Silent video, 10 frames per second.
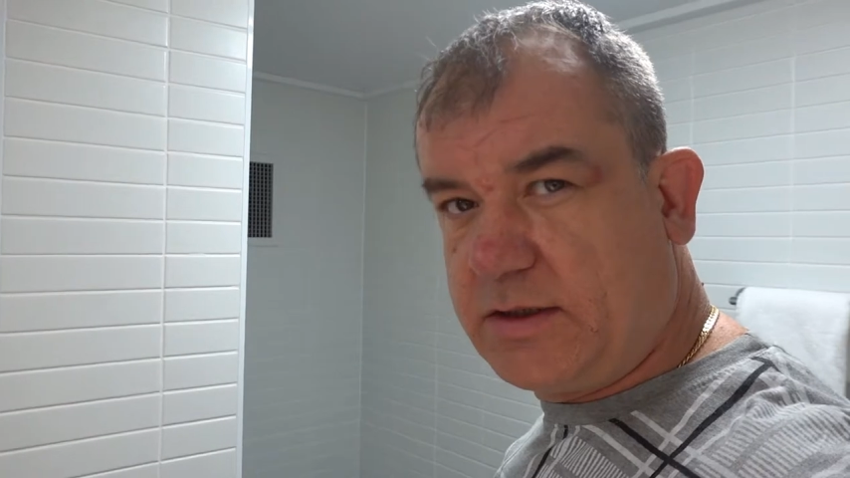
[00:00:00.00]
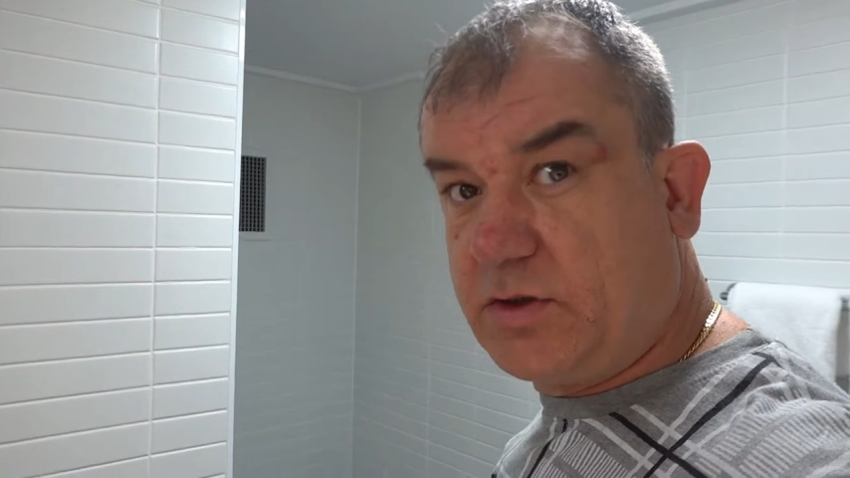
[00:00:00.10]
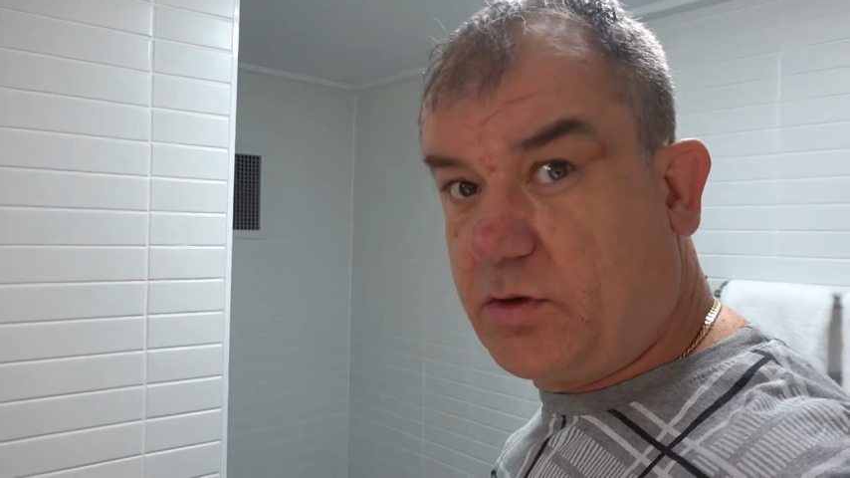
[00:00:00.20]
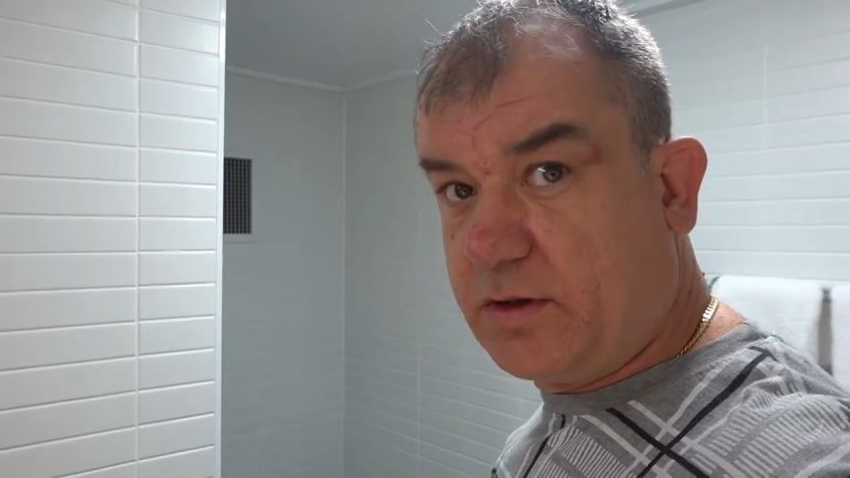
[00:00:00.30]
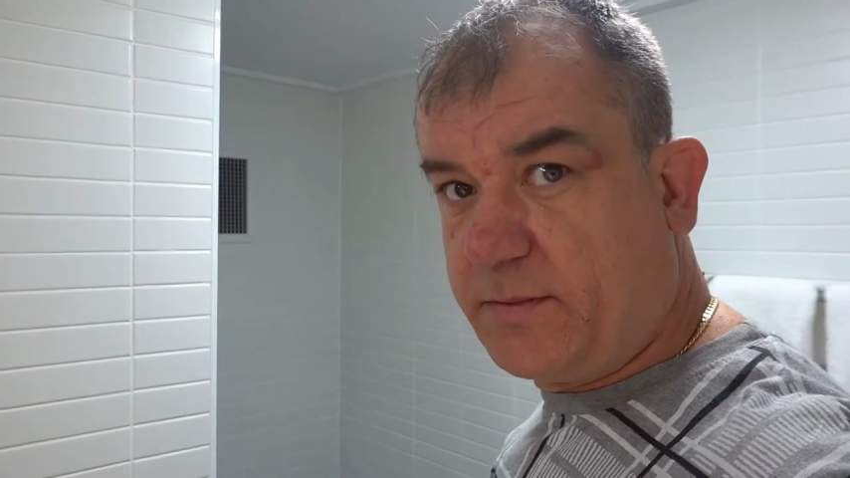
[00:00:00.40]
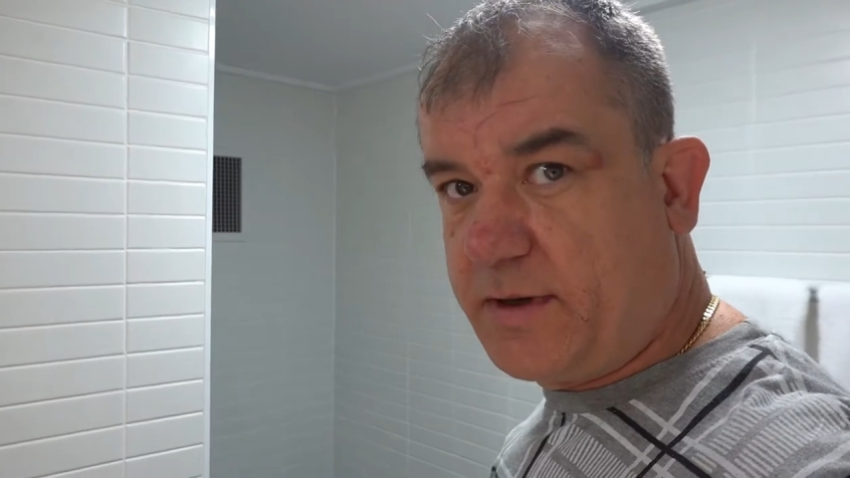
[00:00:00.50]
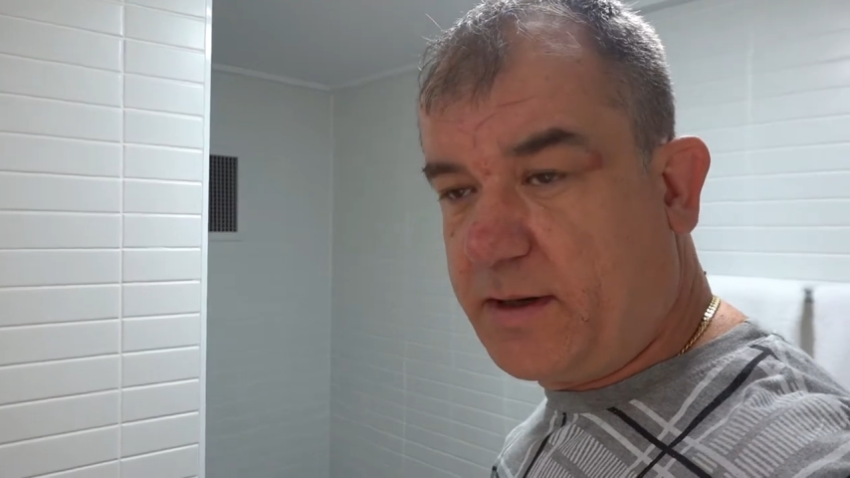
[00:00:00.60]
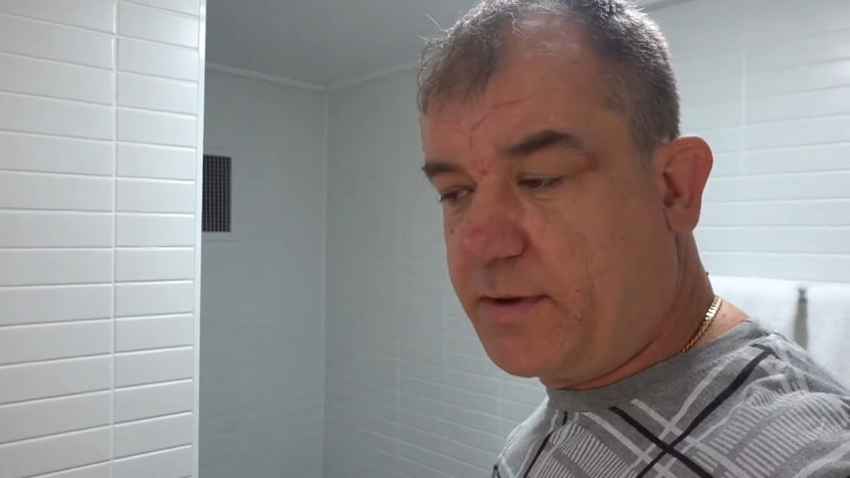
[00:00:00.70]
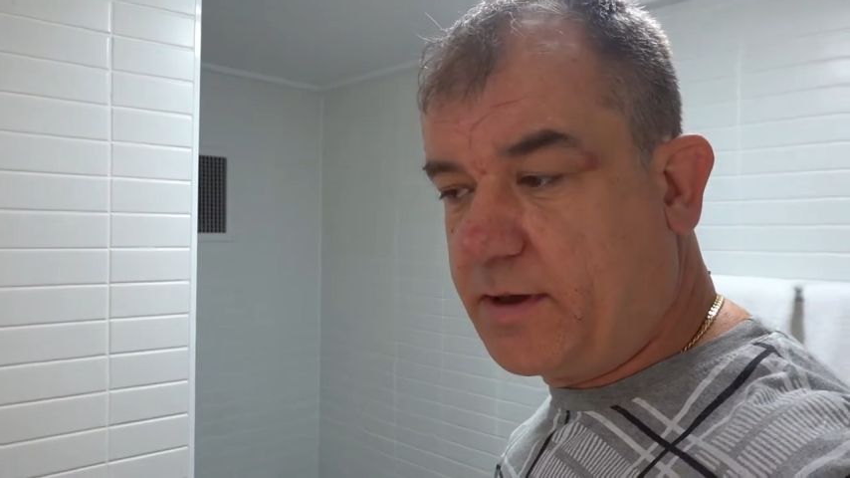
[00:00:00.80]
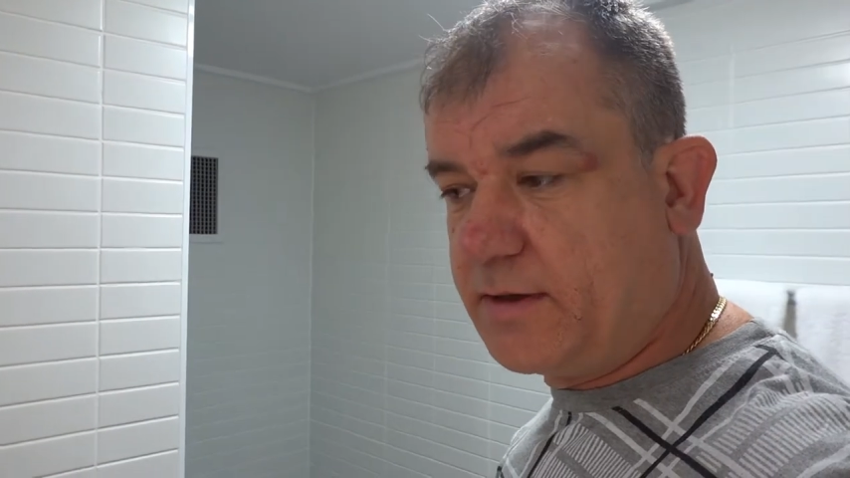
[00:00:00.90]
toilet
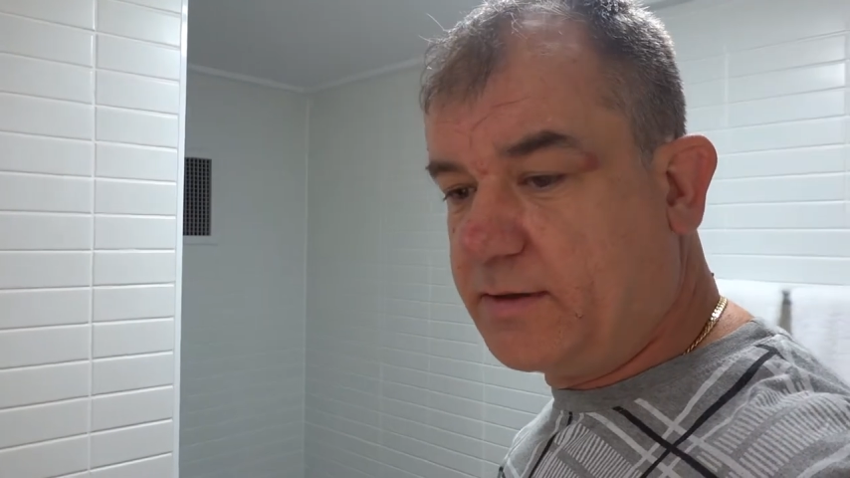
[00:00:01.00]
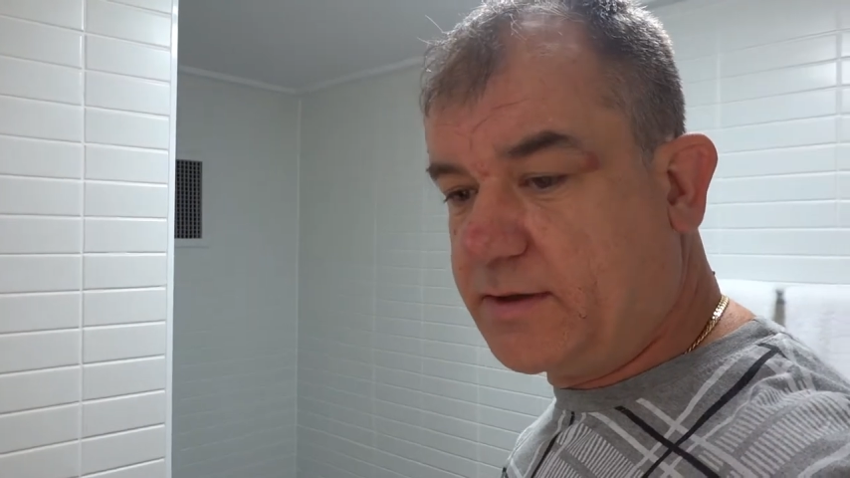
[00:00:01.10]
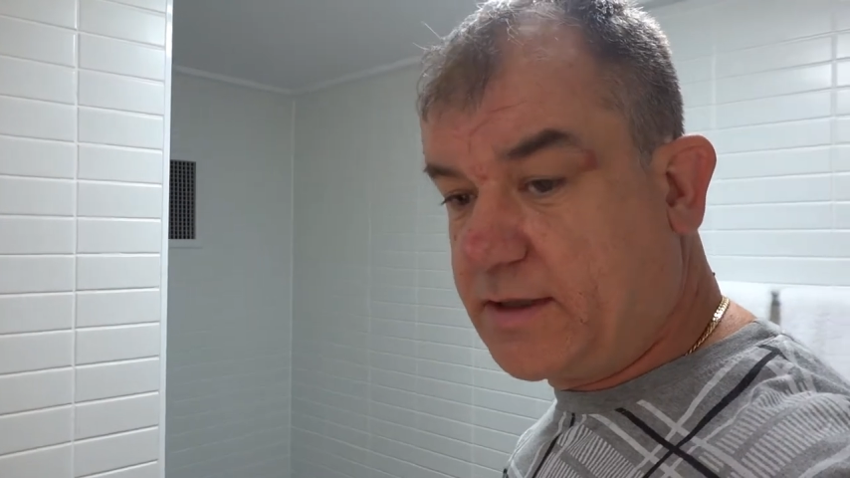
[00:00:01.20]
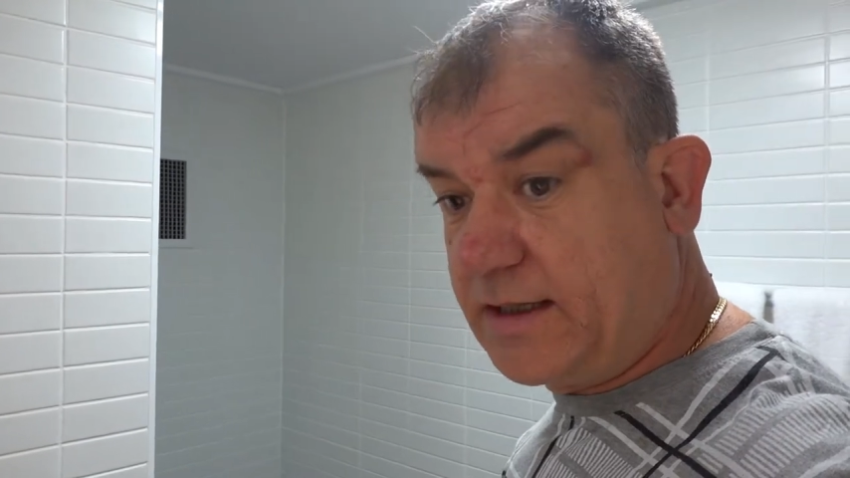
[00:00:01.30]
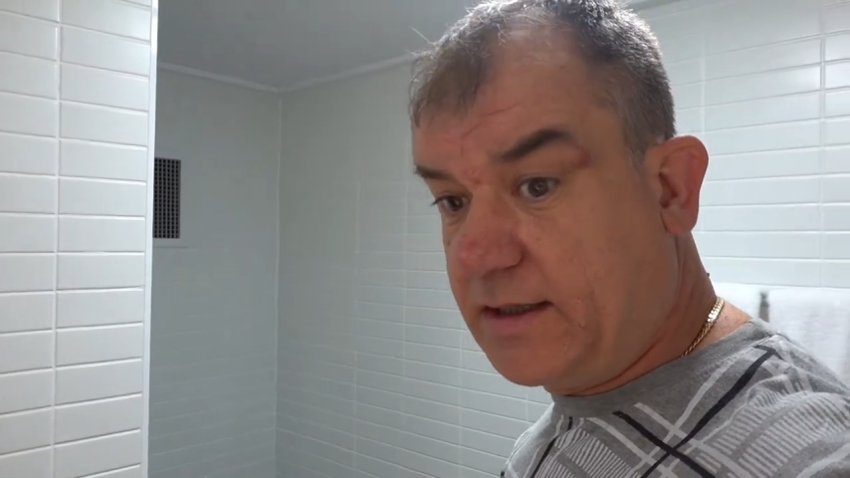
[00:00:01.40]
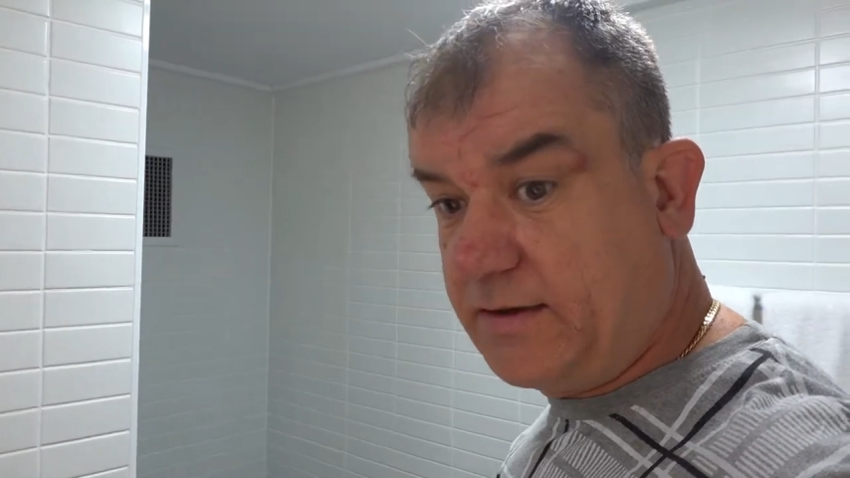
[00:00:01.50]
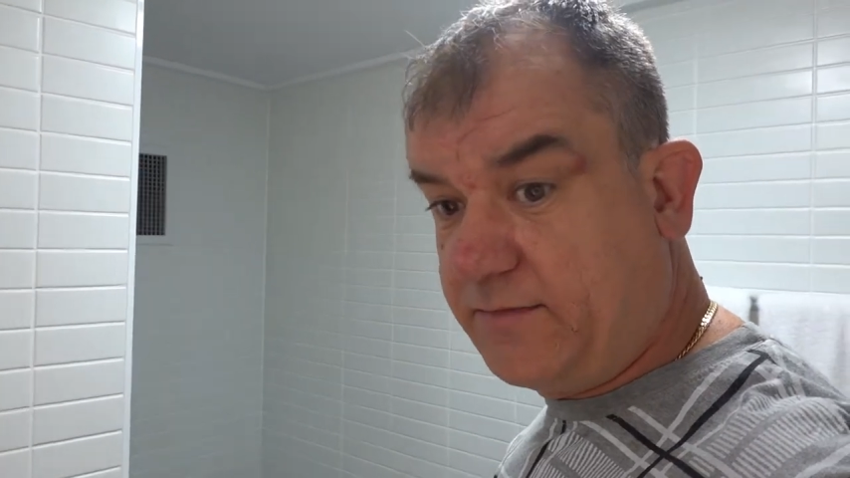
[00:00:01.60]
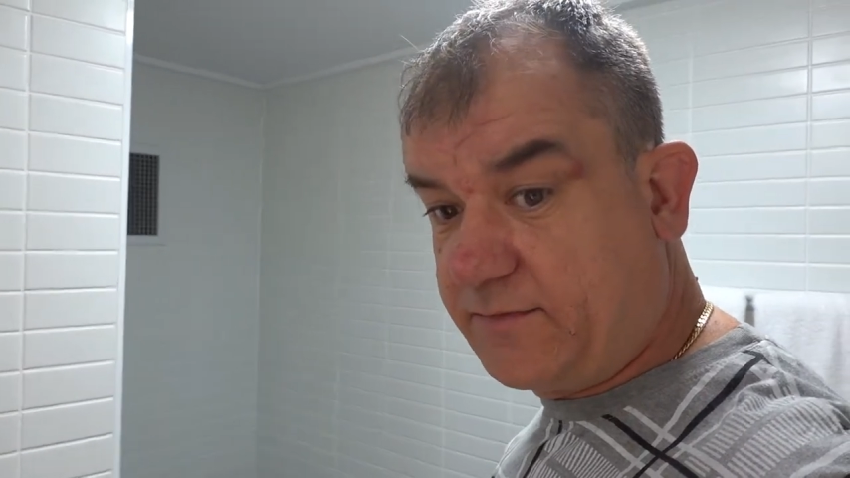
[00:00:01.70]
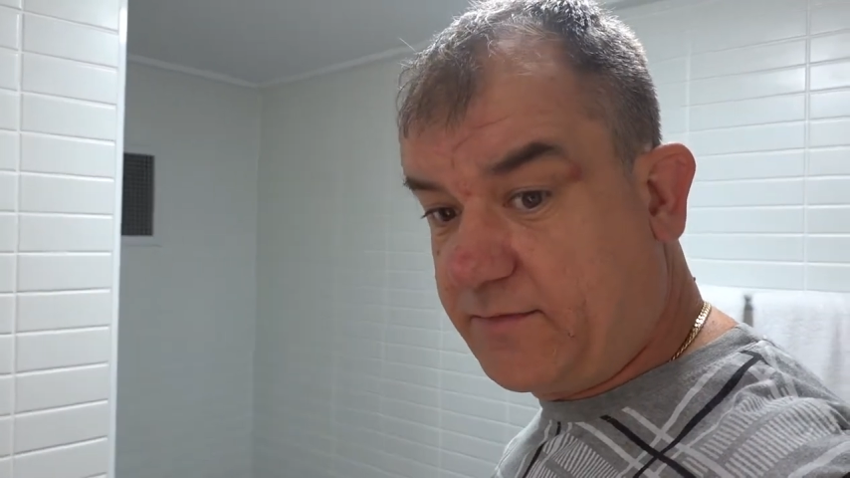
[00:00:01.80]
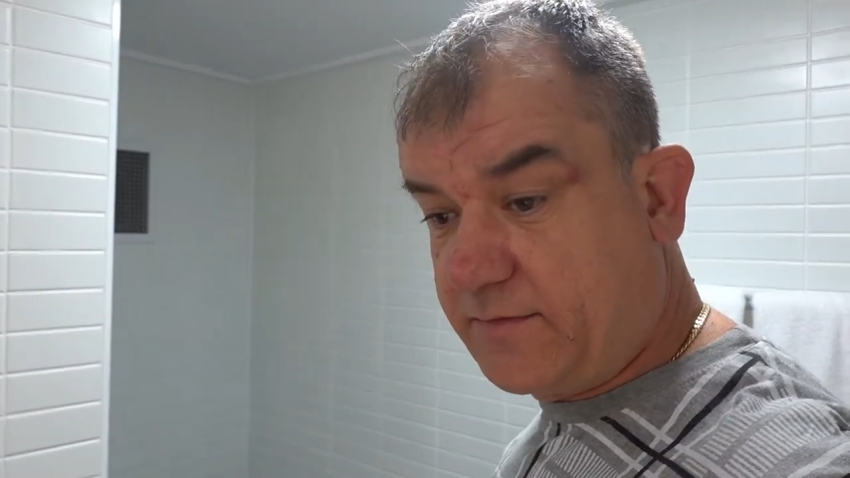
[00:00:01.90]
paper that they leave